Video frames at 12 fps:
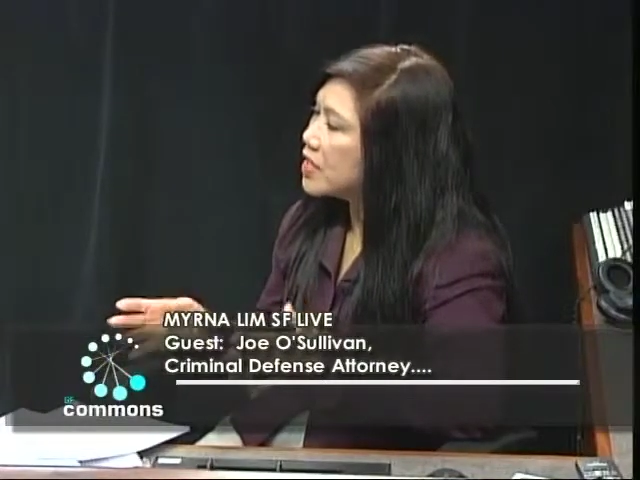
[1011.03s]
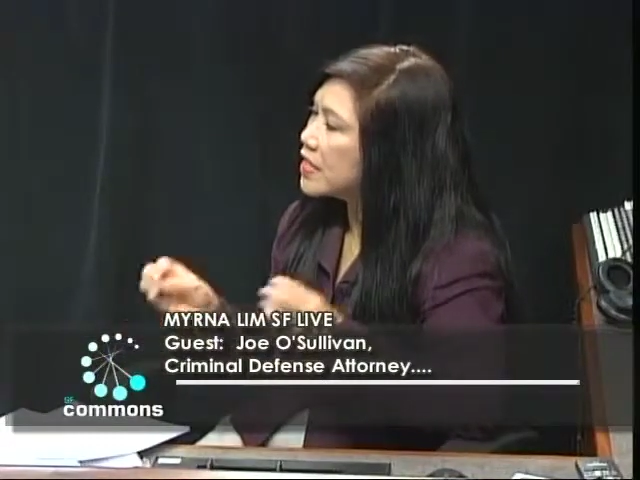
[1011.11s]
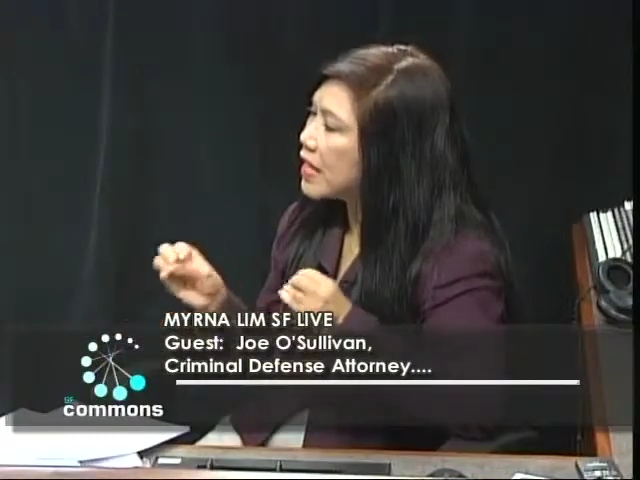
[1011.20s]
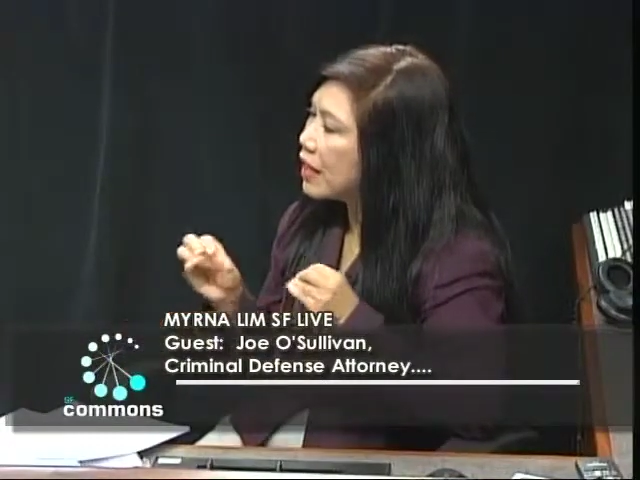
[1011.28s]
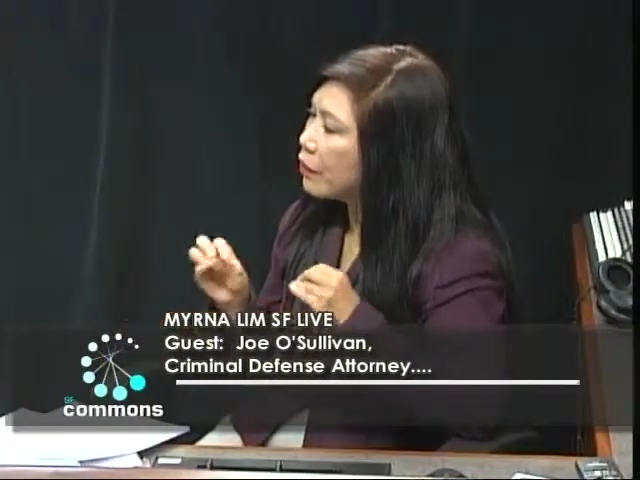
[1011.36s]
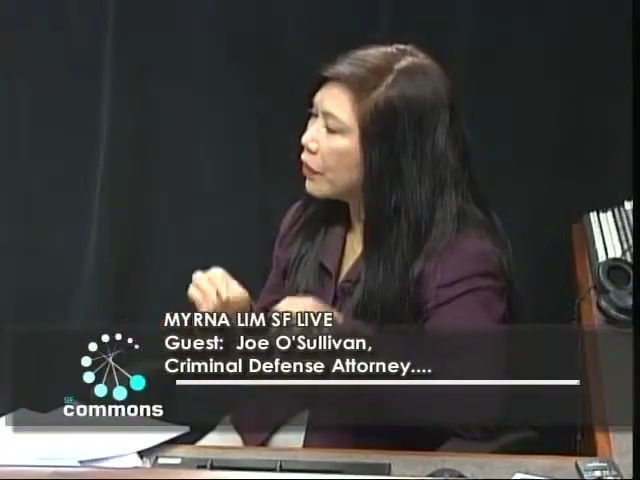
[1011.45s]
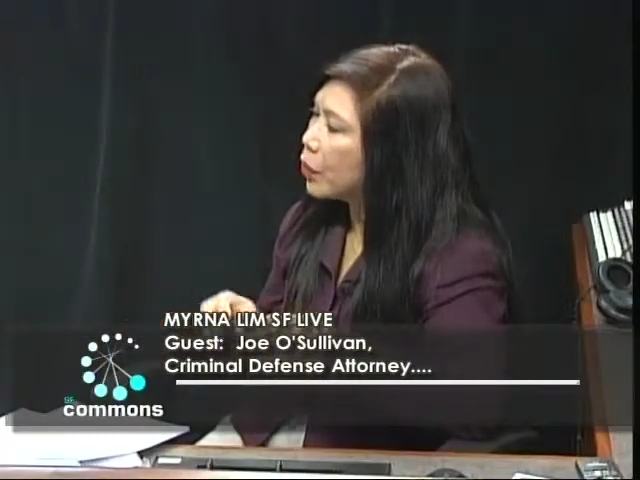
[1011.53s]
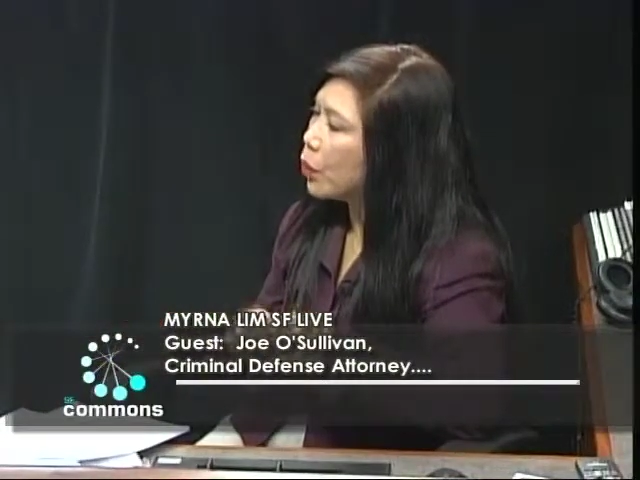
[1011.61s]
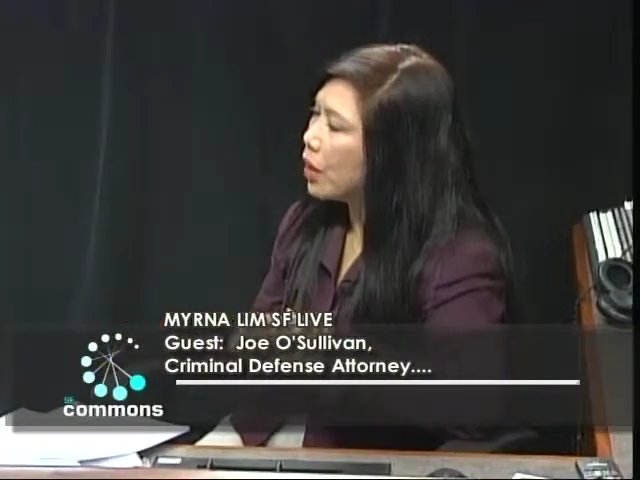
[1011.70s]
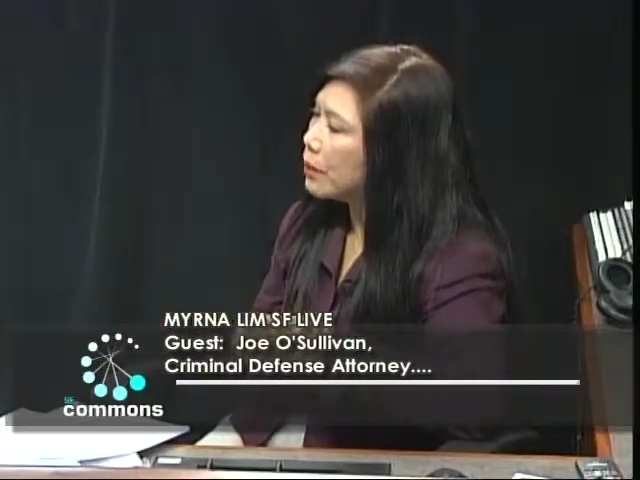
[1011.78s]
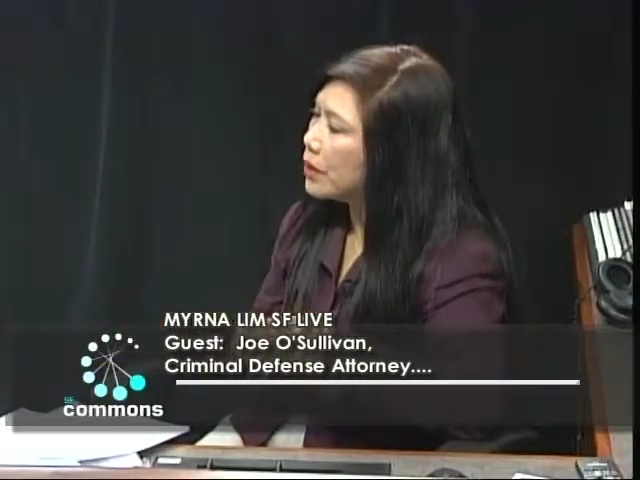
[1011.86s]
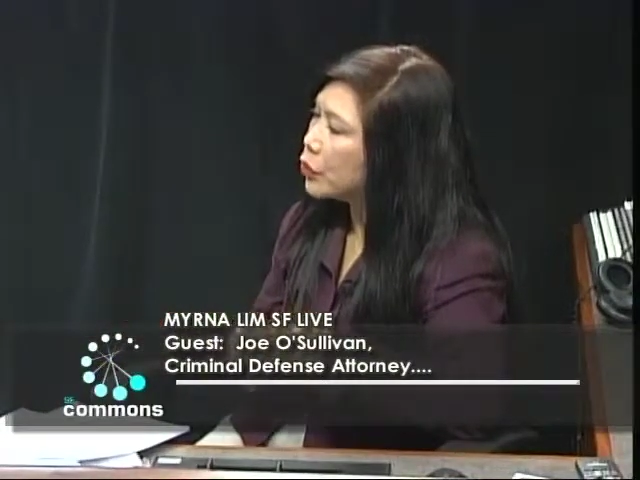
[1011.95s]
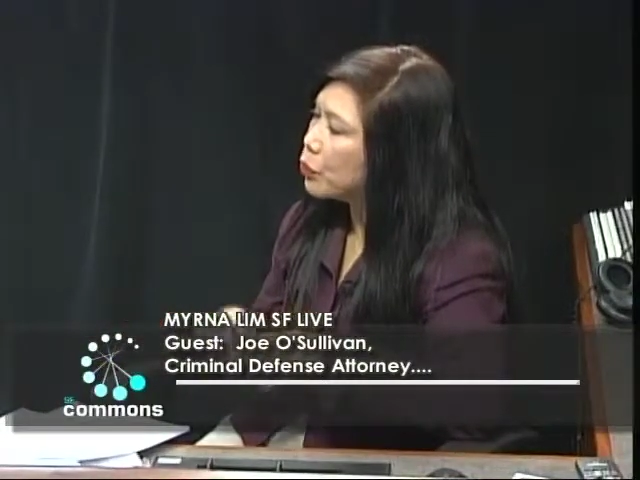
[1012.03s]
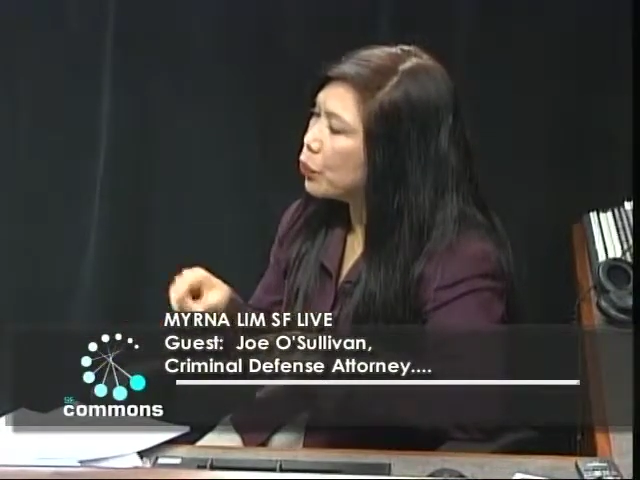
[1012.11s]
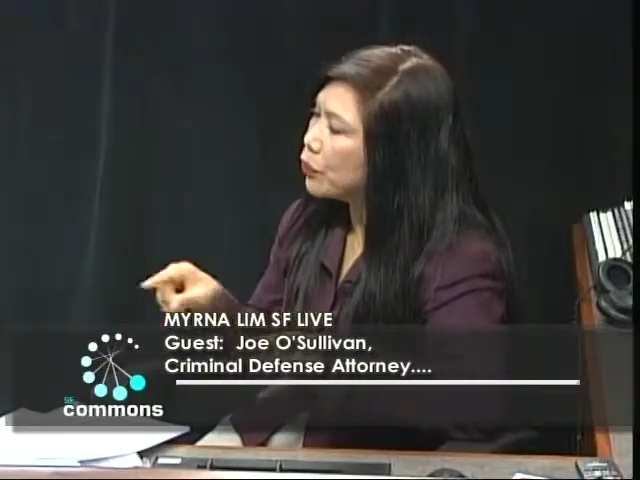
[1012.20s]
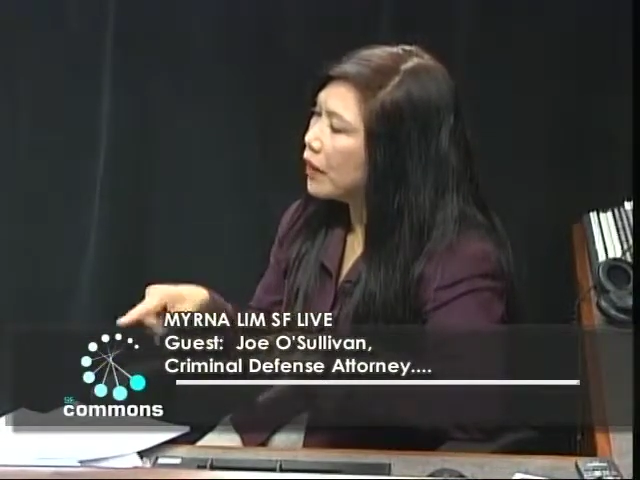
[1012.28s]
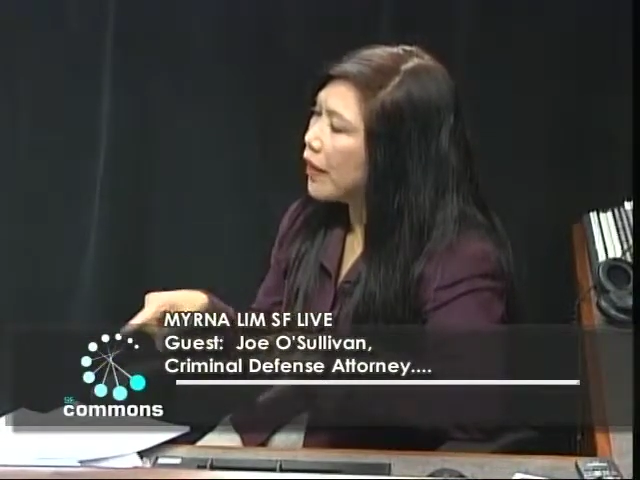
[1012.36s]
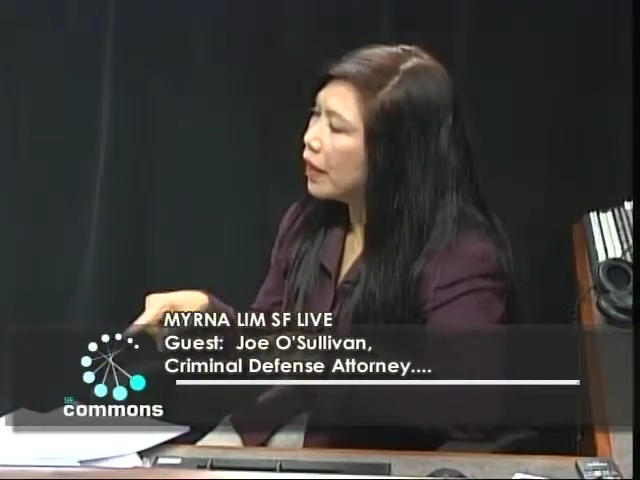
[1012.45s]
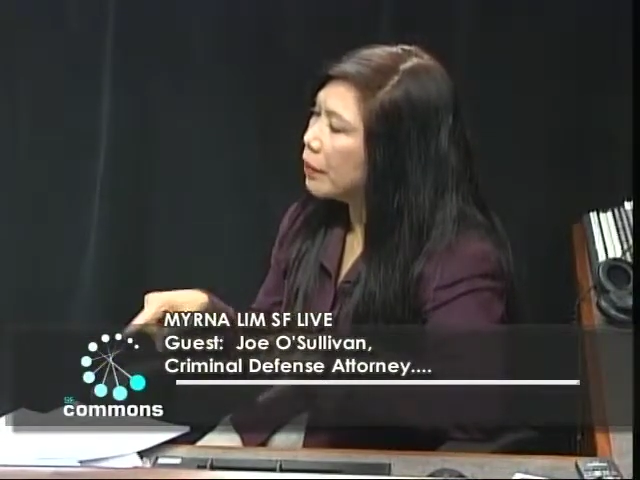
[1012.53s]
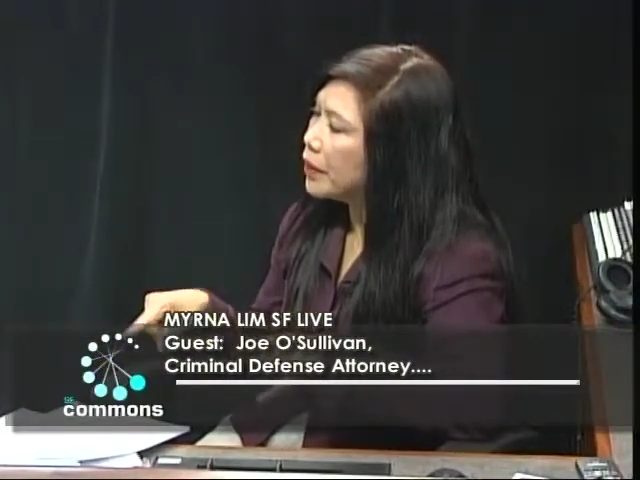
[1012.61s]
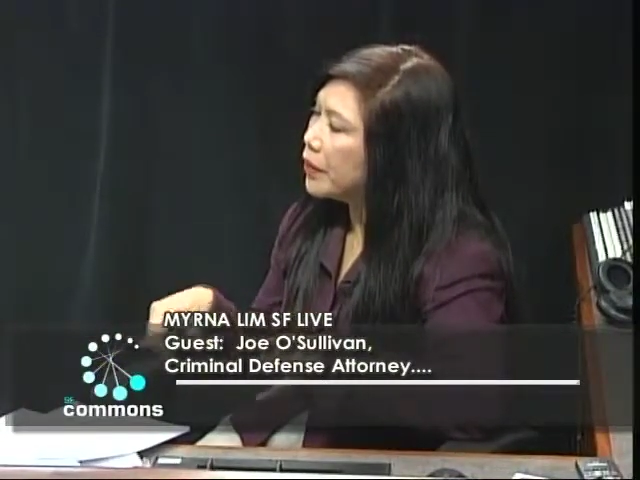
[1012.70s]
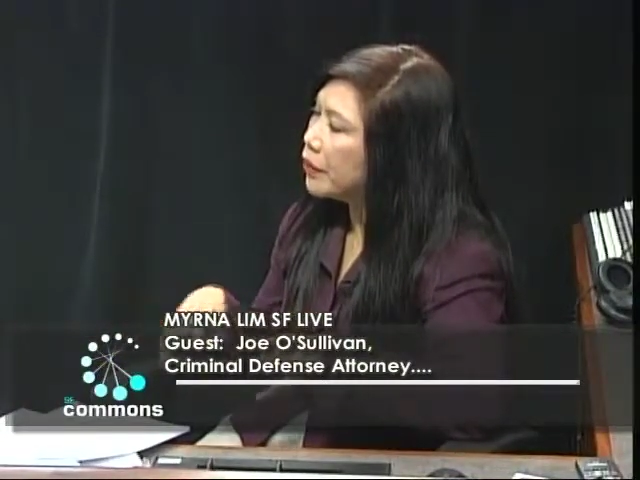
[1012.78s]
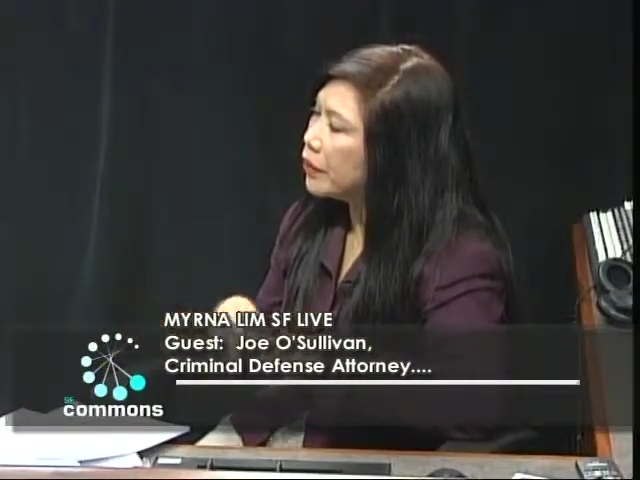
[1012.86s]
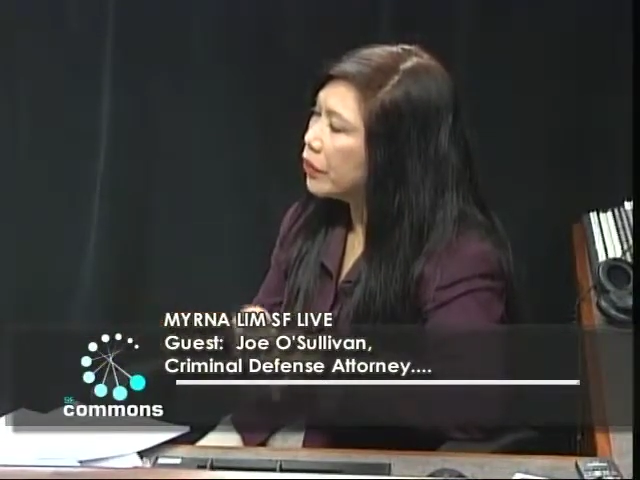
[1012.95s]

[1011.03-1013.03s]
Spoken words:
Is that a requirement to prove the element?